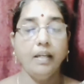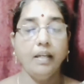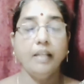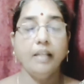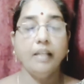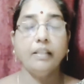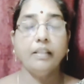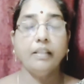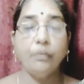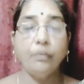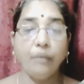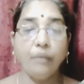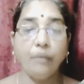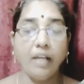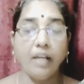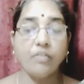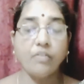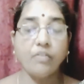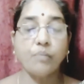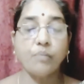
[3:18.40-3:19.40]
The
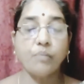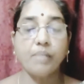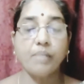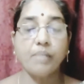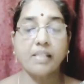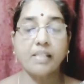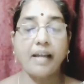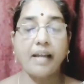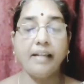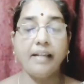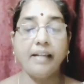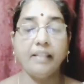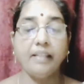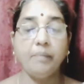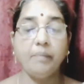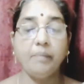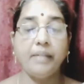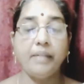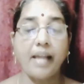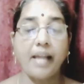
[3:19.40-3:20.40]
waves beside
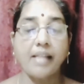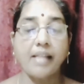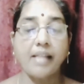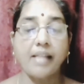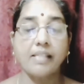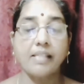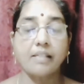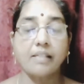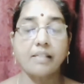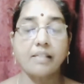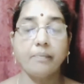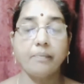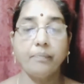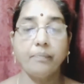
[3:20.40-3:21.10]
them danced,